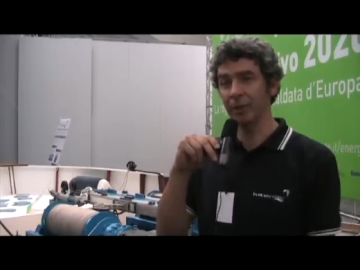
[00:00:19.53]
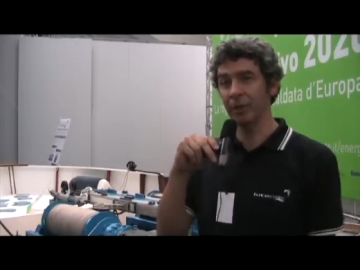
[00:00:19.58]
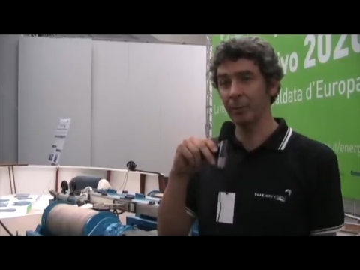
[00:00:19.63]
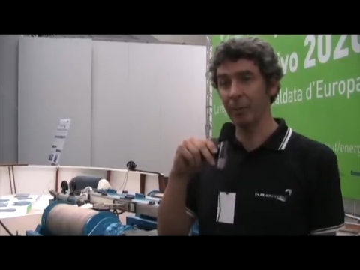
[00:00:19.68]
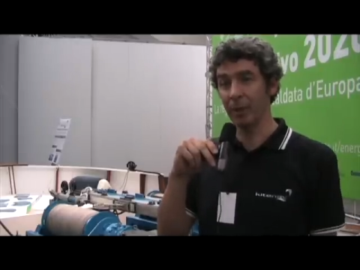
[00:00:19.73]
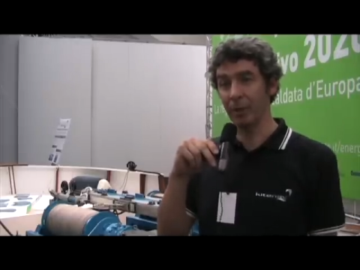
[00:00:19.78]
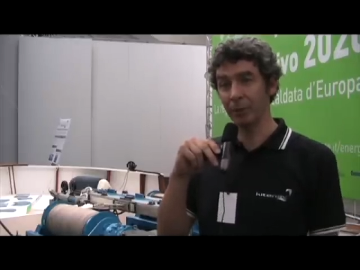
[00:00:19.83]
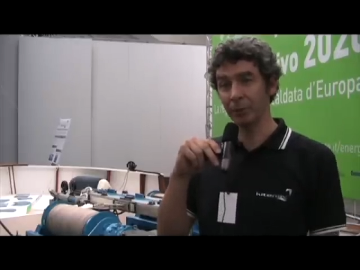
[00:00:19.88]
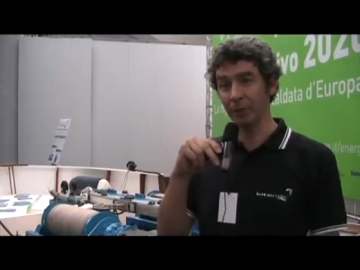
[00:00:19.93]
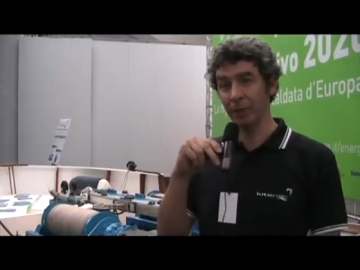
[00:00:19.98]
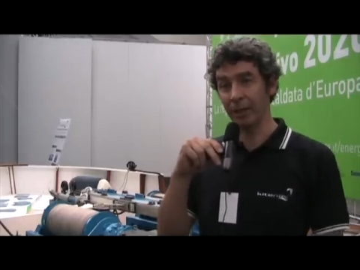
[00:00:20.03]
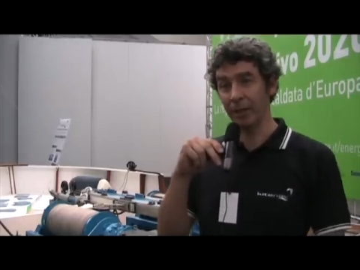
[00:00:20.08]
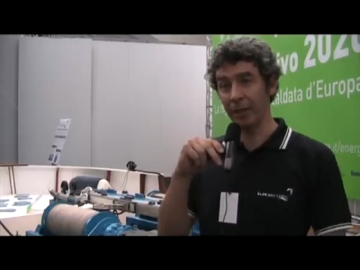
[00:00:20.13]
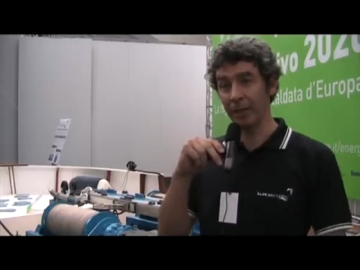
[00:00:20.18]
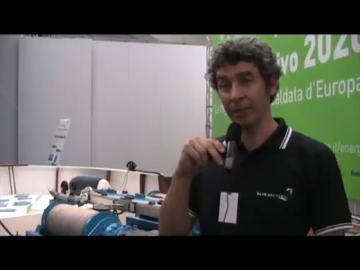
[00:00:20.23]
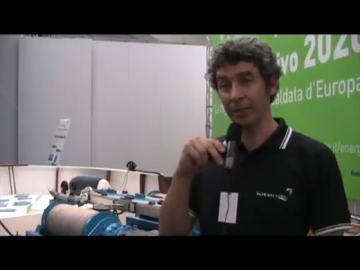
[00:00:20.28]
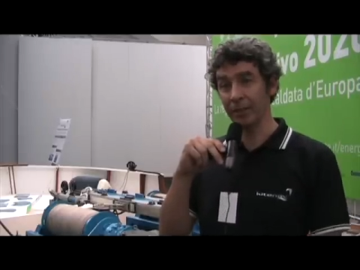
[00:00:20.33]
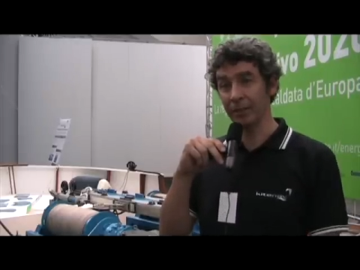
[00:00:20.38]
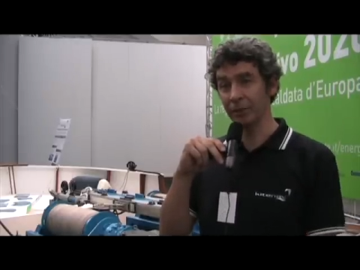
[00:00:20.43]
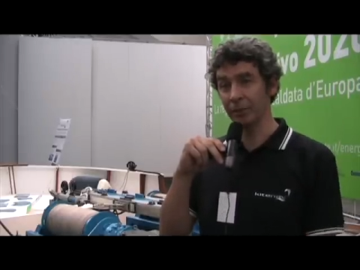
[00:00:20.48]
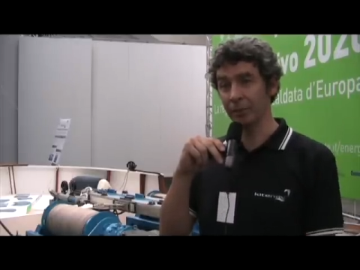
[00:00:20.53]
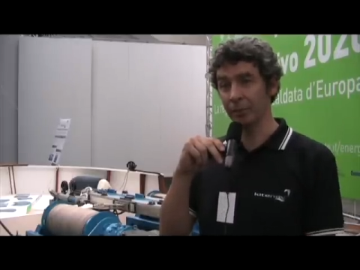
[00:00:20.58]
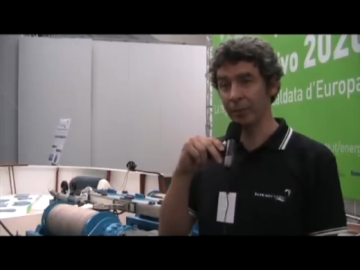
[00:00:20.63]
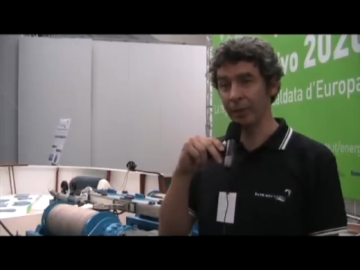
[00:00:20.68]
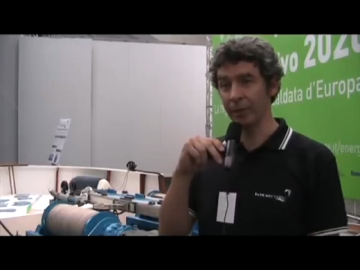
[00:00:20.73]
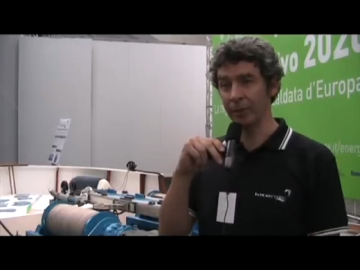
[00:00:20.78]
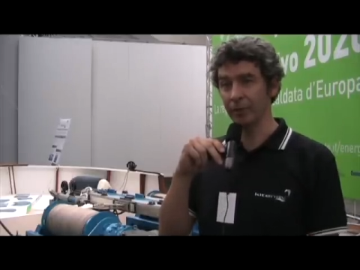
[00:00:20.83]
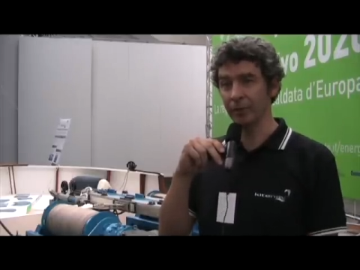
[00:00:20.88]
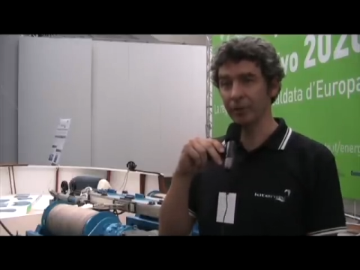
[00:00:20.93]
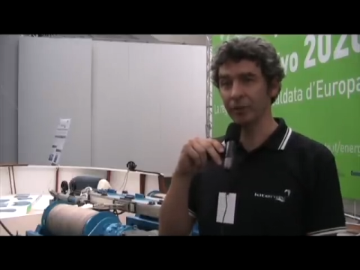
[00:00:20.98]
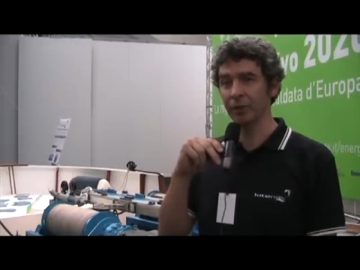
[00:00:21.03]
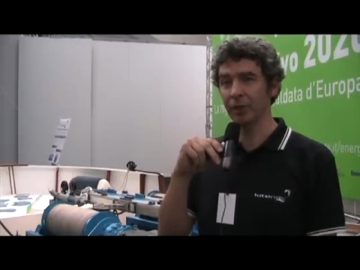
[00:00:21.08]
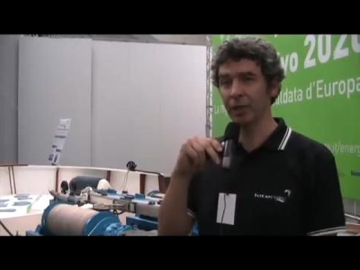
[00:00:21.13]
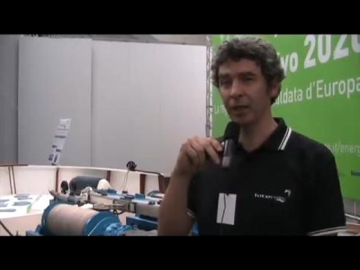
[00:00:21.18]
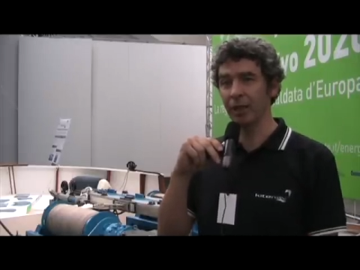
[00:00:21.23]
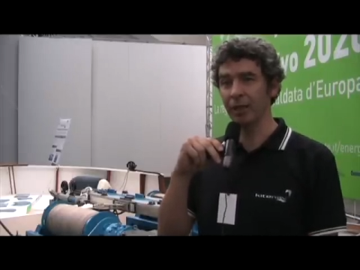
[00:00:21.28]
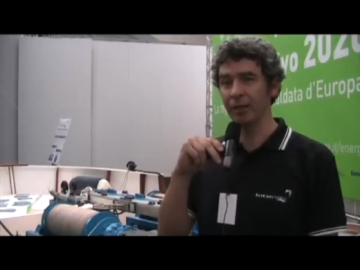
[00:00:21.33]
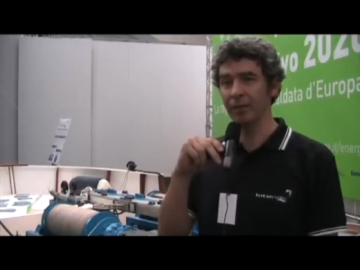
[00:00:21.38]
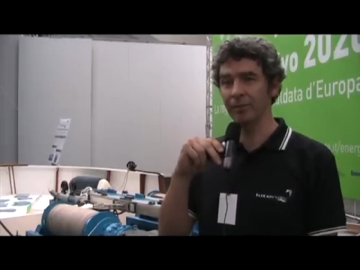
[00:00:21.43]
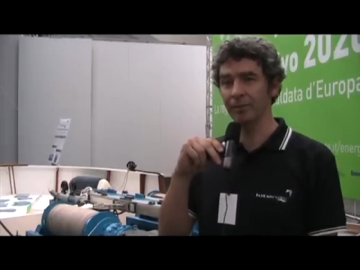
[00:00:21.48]
about 800 meters
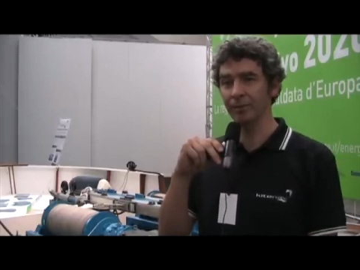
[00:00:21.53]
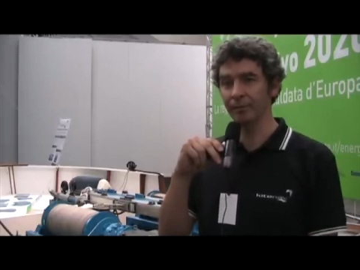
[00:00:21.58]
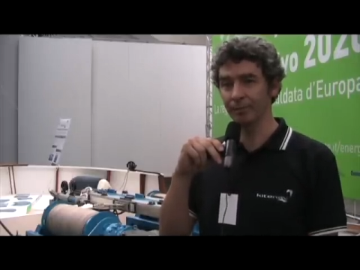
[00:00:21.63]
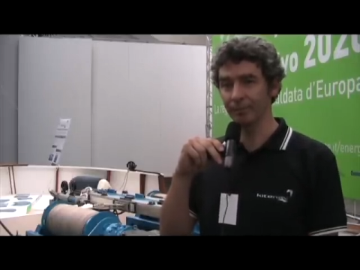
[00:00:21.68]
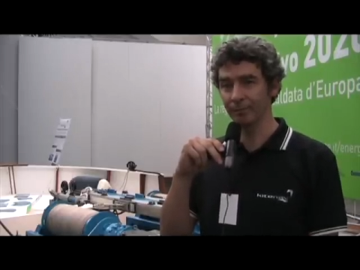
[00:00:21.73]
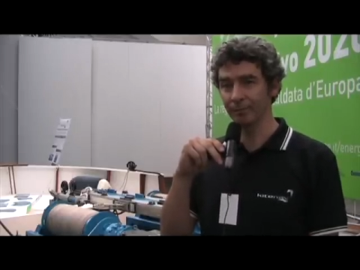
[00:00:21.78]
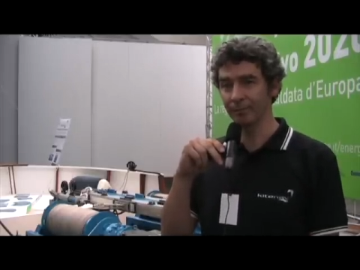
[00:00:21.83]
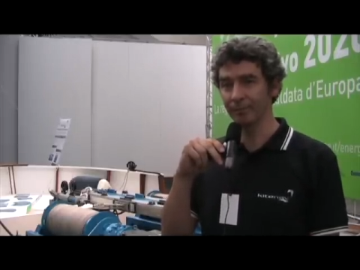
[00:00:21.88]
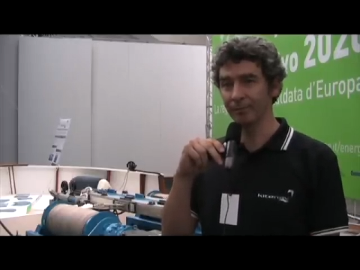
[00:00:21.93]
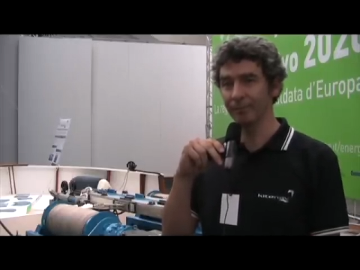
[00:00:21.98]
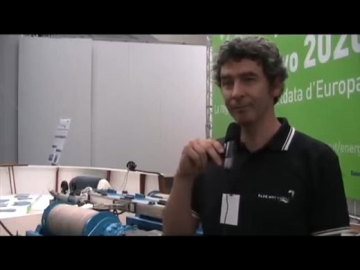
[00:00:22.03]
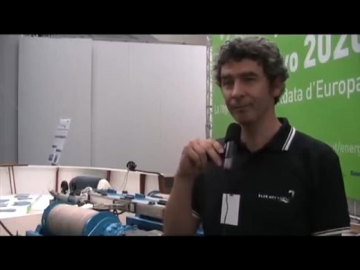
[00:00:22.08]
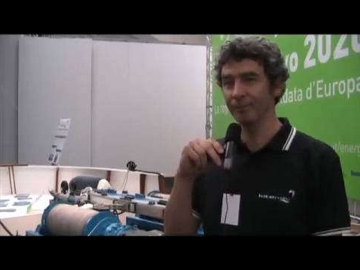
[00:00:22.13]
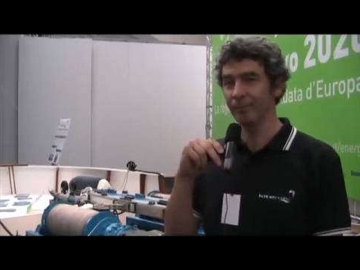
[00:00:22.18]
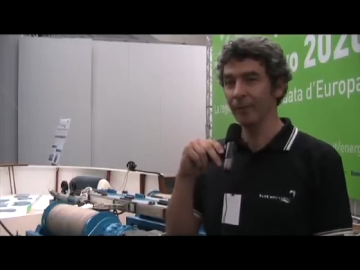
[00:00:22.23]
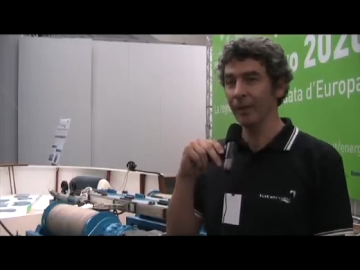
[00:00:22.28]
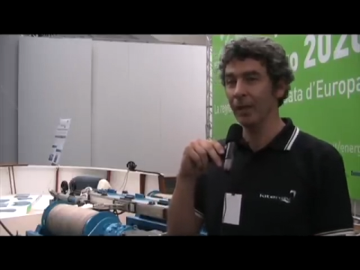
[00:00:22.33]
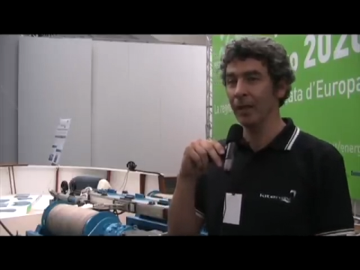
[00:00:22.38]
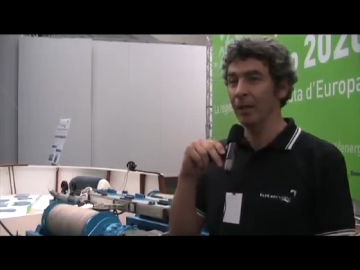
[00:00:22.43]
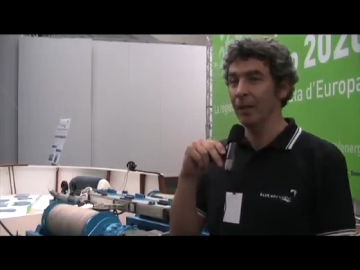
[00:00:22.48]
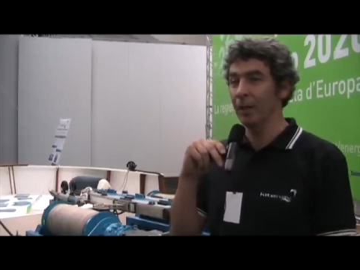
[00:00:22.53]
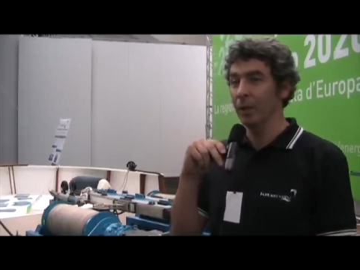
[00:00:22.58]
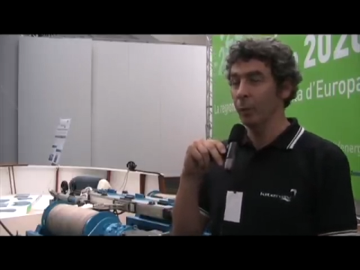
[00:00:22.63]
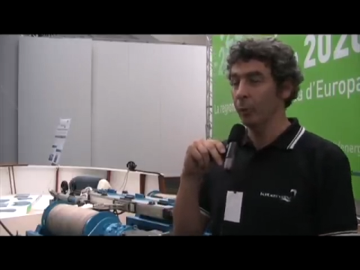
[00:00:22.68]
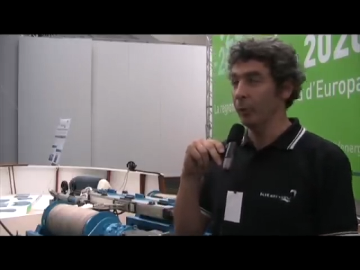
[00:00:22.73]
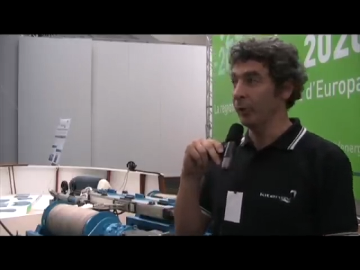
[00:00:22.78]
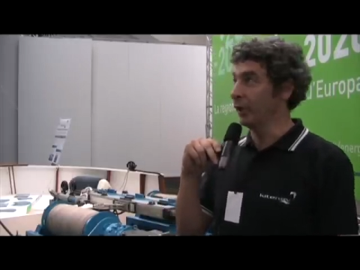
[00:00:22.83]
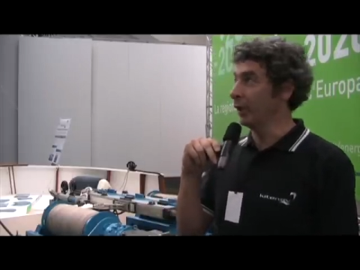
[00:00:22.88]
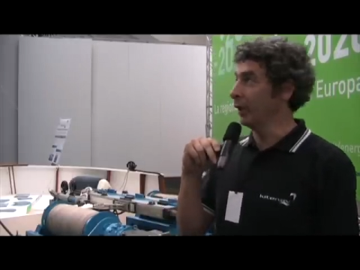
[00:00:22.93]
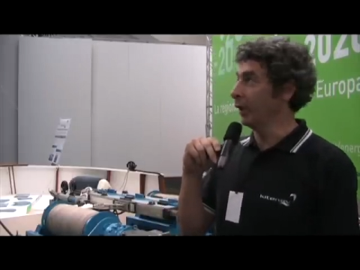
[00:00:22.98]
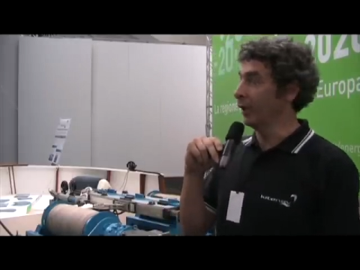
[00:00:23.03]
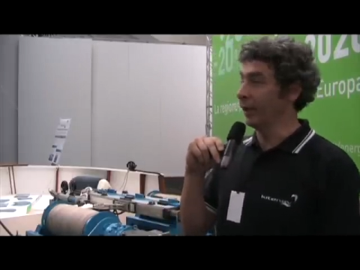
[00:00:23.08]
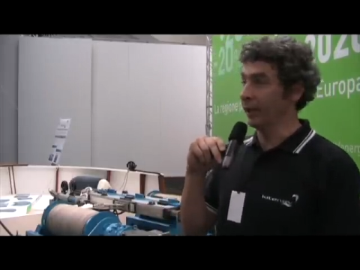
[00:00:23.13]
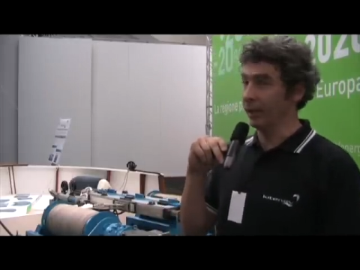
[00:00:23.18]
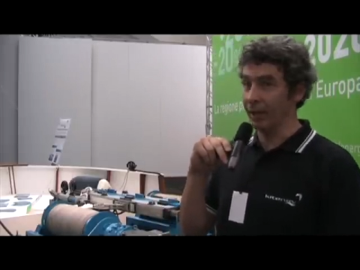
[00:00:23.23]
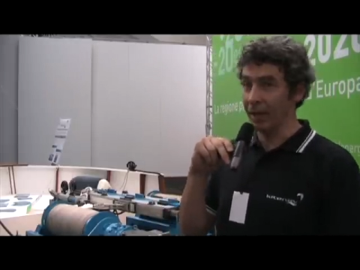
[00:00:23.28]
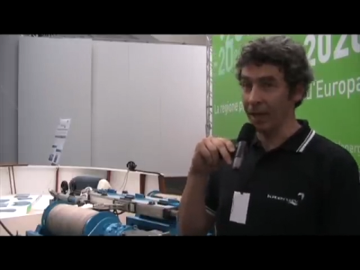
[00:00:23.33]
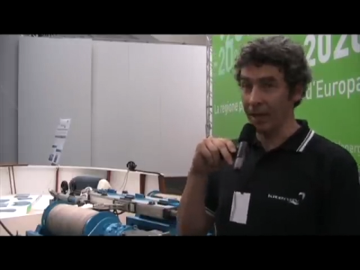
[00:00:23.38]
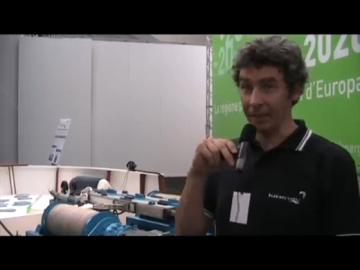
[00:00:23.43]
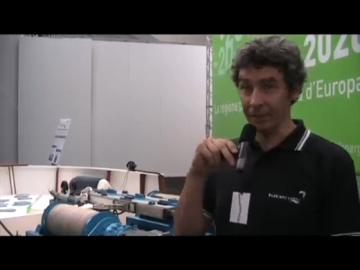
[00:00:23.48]
height, with a
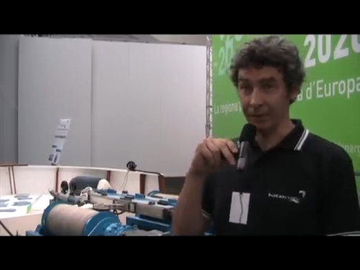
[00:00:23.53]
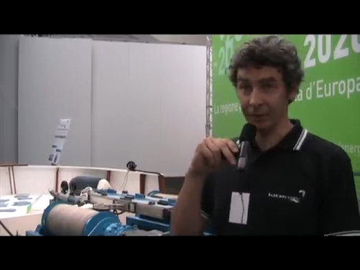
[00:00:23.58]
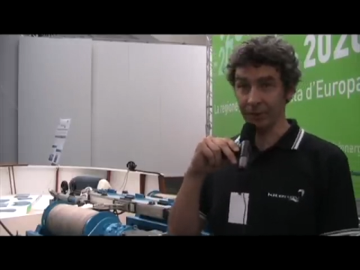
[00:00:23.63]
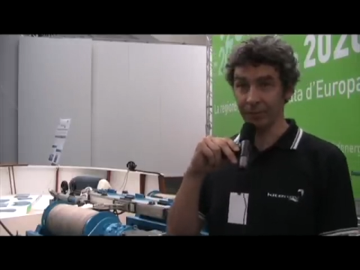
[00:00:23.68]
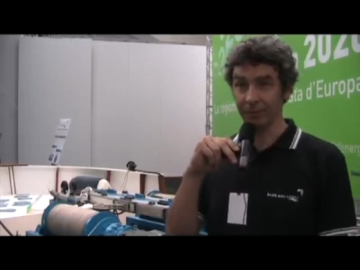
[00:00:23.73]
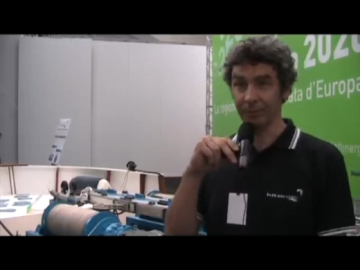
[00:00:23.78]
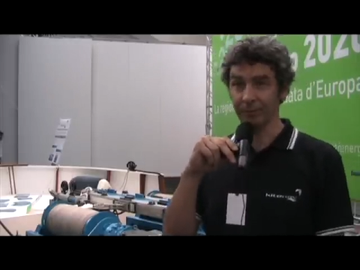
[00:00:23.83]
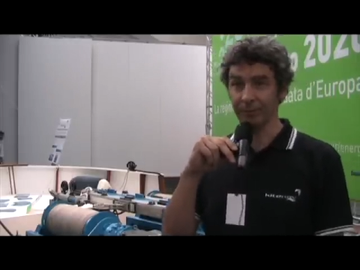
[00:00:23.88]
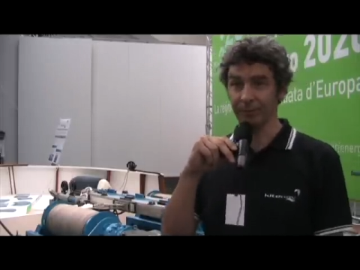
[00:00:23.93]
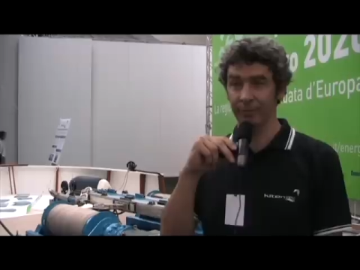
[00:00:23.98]
kite.